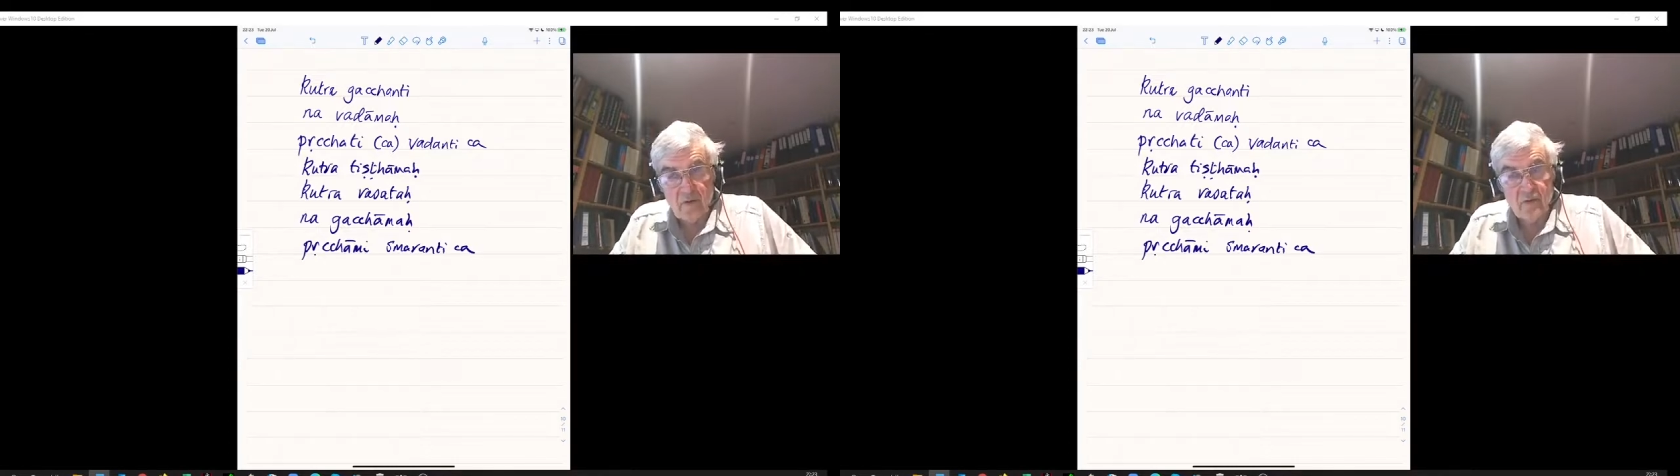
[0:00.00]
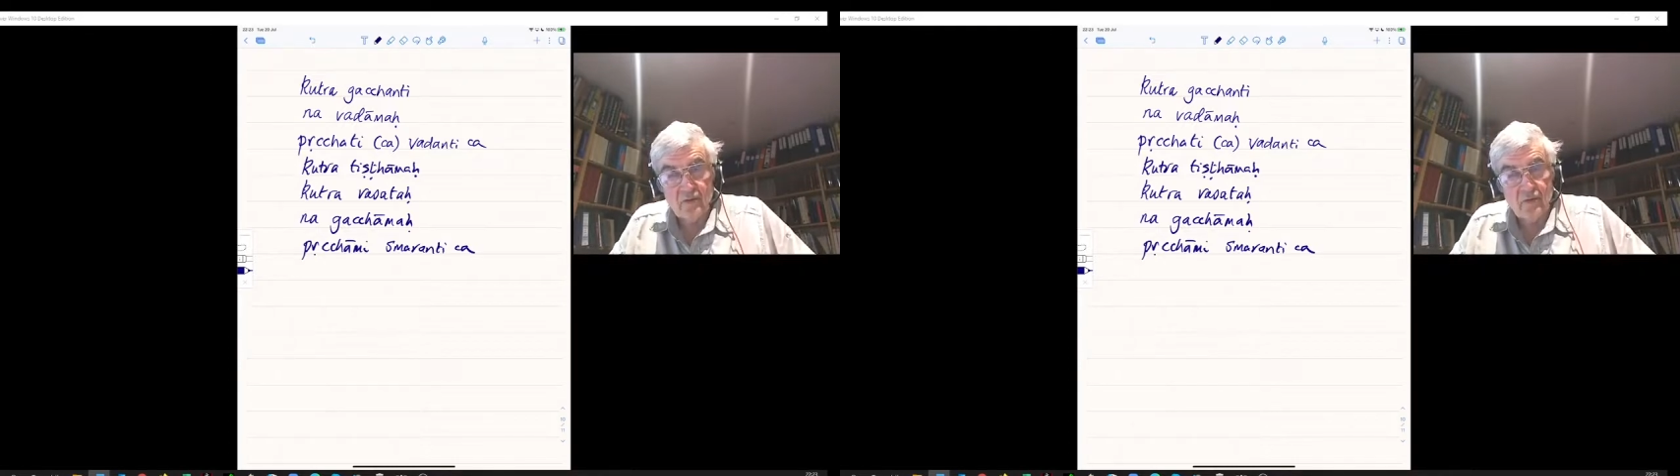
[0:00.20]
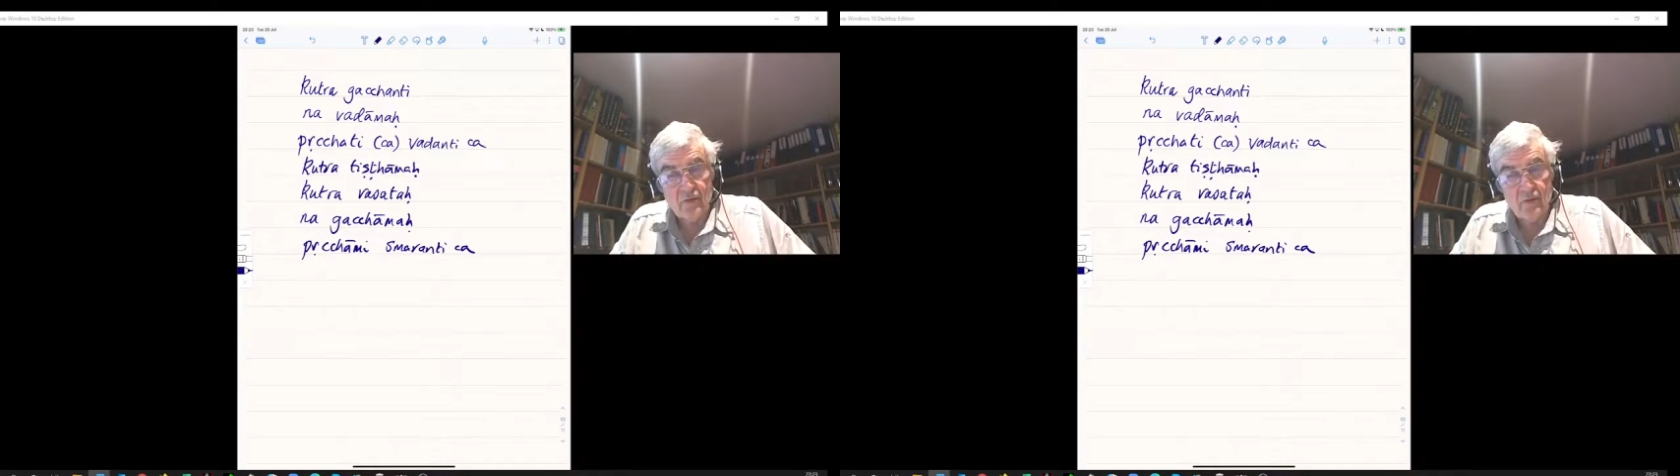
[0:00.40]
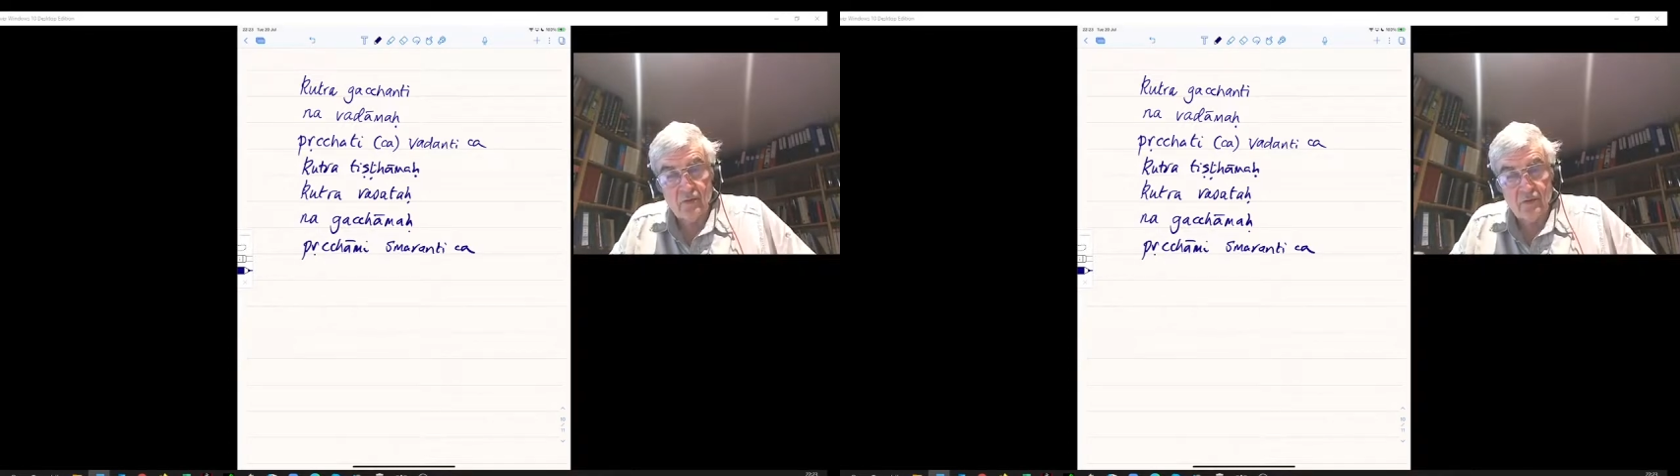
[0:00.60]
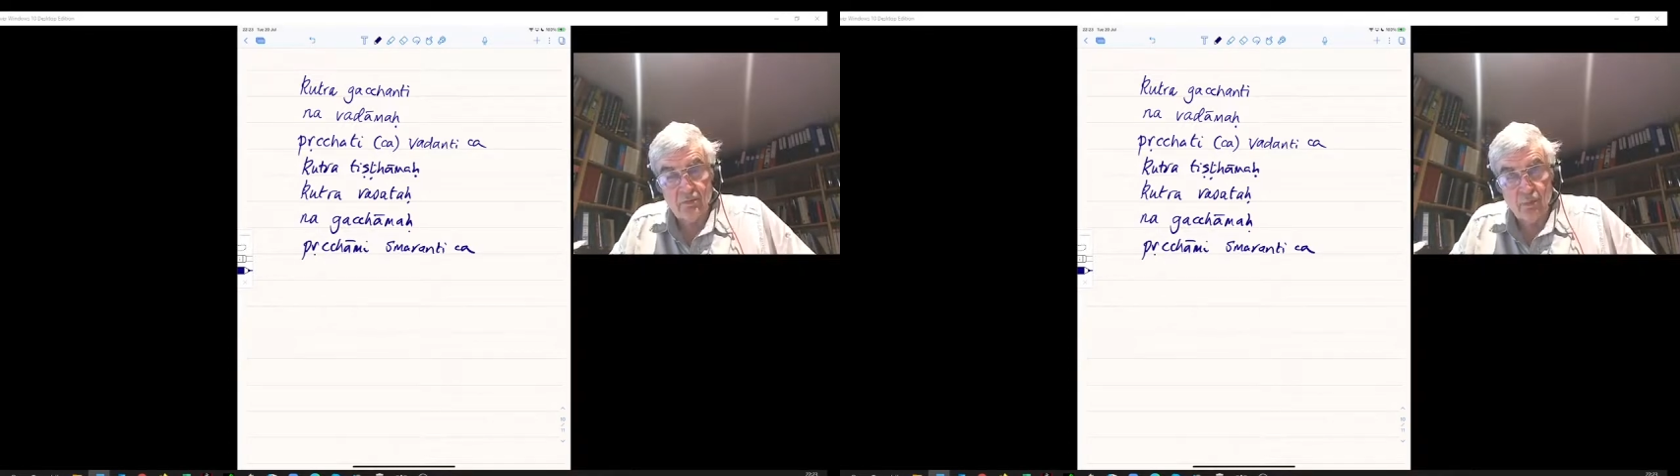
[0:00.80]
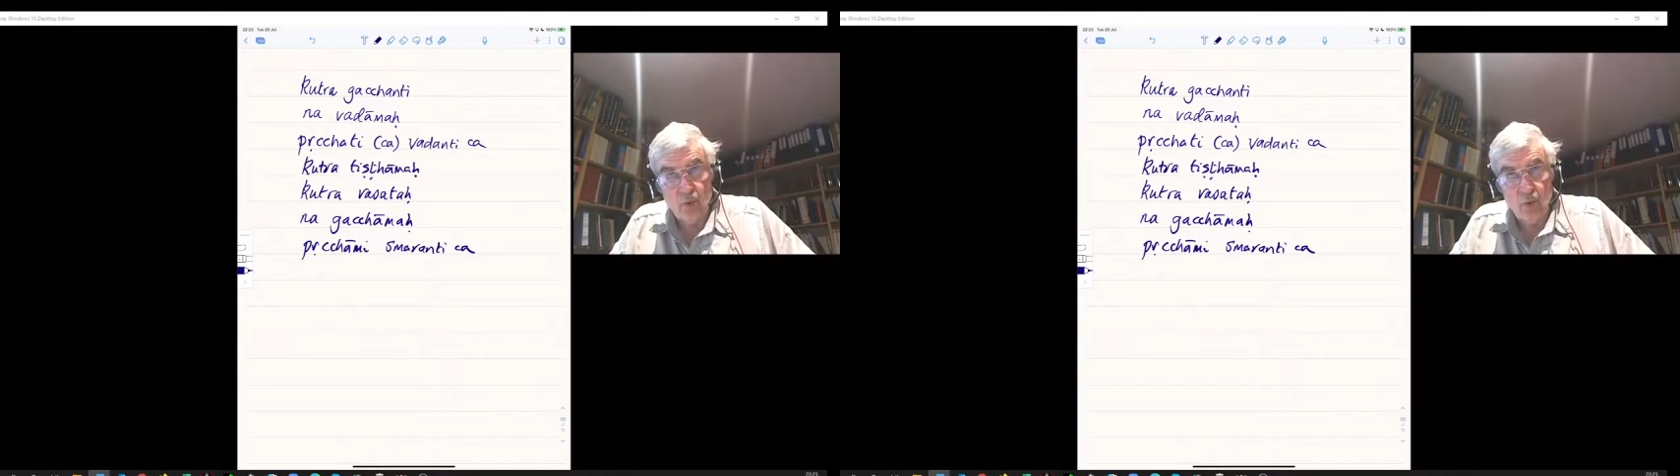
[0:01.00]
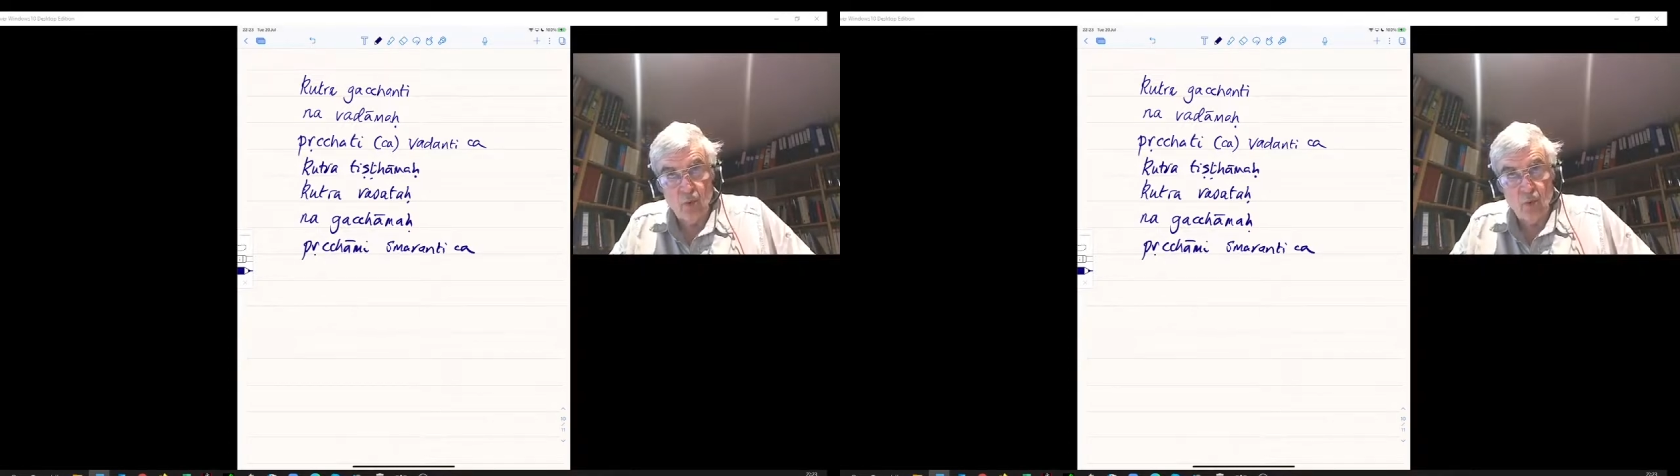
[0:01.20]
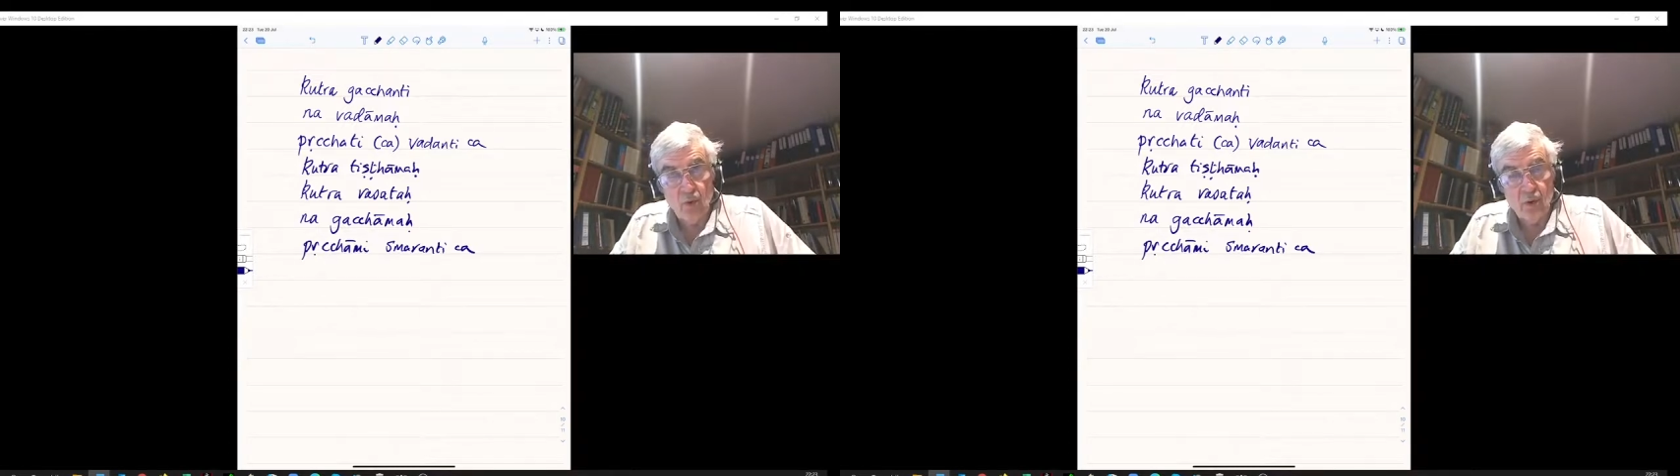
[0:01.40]
So root
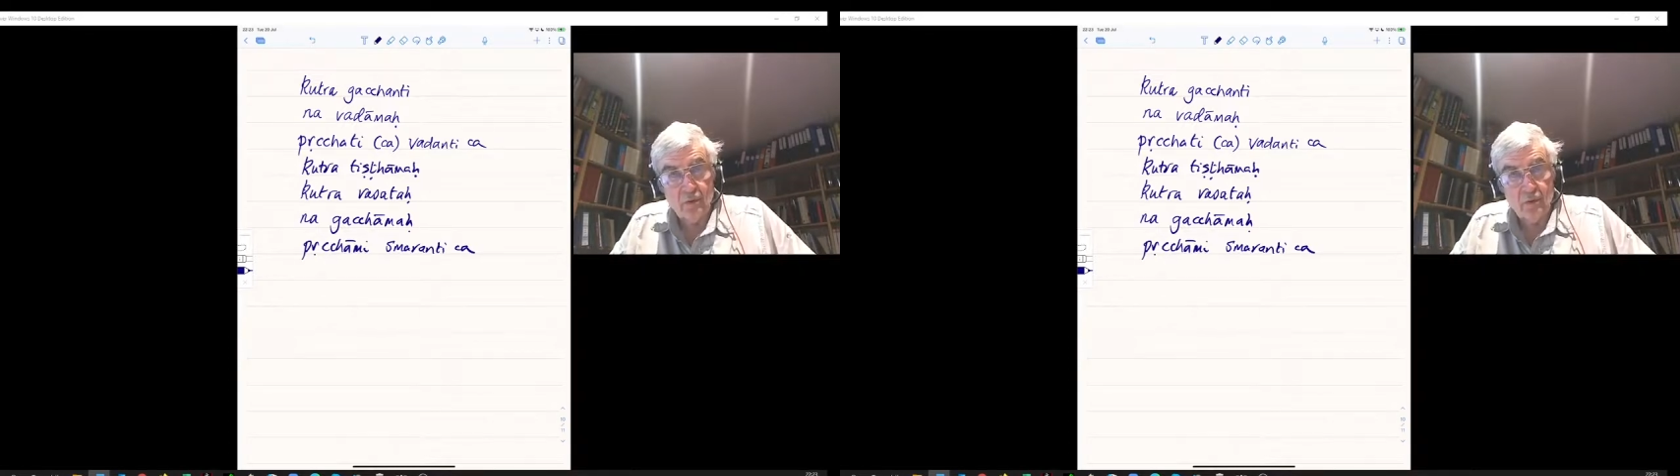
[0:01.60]
bhu,